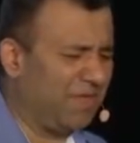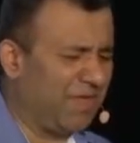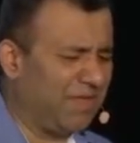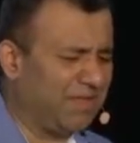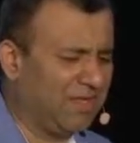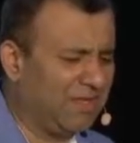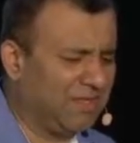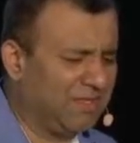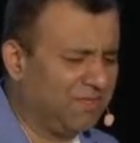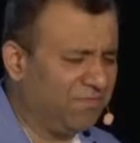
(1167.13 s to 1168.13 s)
there
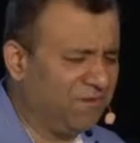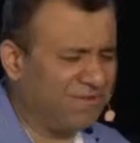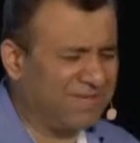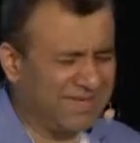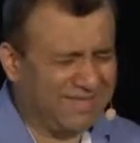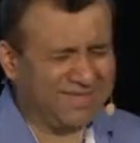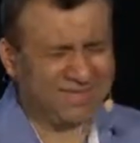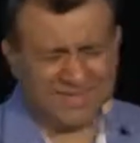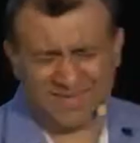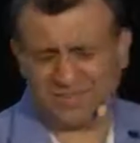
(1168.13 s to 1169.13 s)
was a website, I
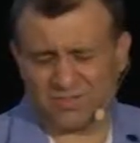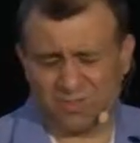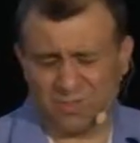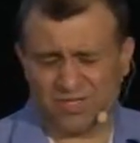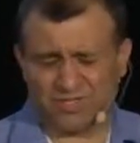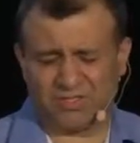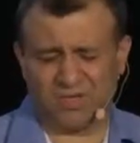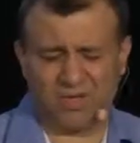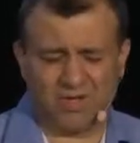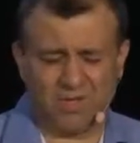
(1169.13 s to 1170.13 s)
think it's operational
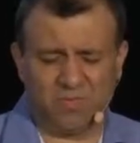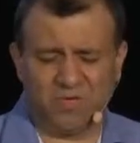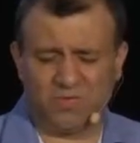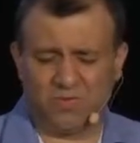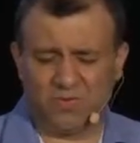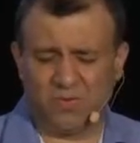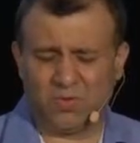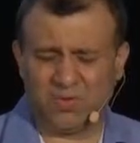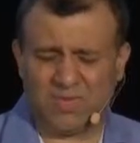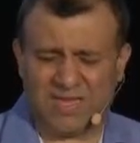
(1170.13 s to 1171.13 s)
now, but if you go
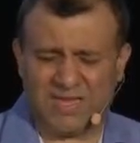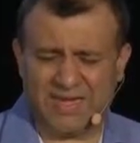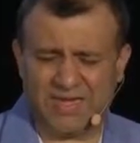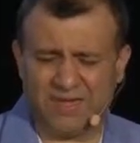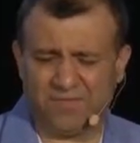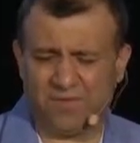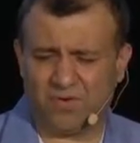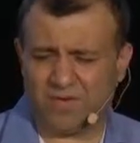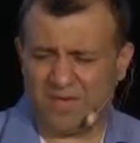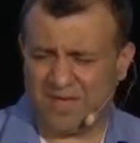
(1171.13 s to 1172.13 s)
to
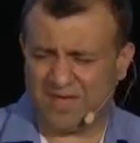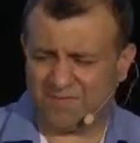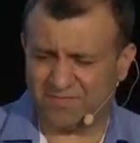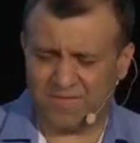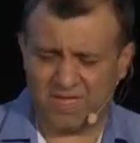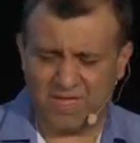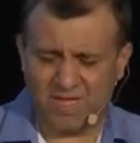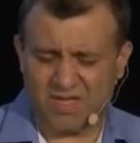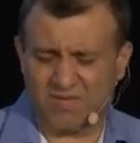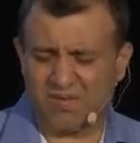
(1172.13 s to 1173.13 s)
knative.dev,
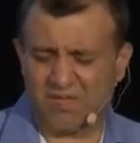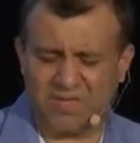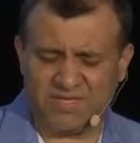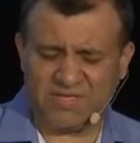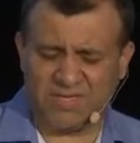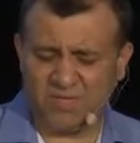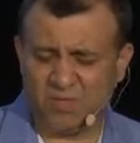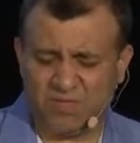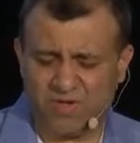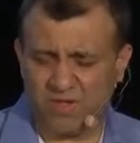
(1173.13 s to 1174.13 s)
they are basically
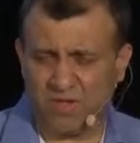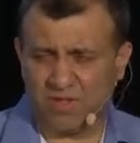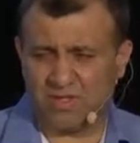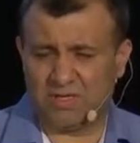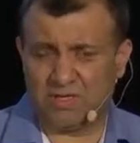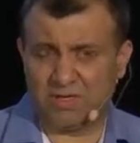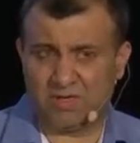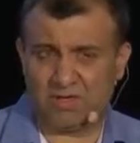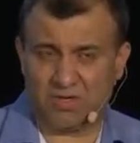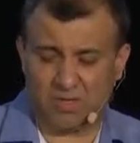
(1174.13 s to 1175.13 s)
moving all the
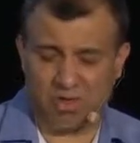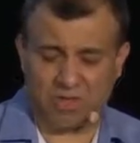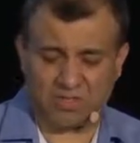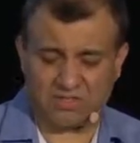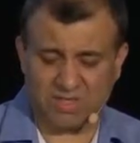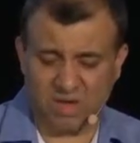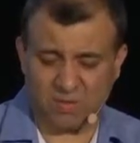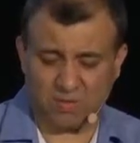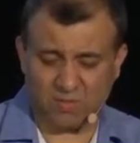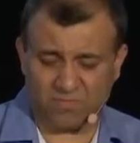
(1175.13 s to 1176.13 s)
docs
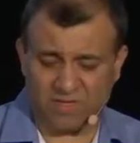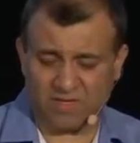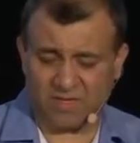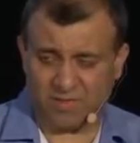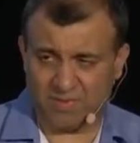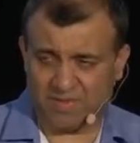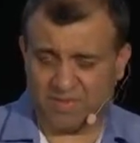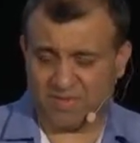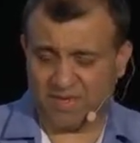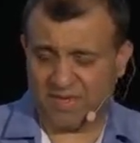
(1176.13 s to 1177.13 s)
out of GitHub, and
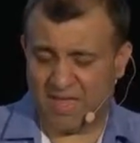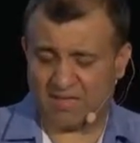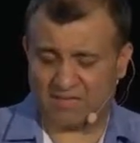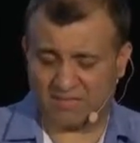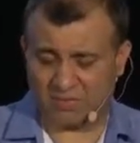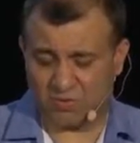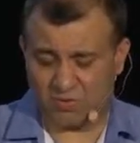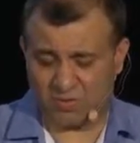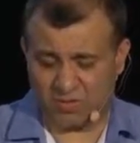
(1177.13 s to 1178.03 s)
it has its own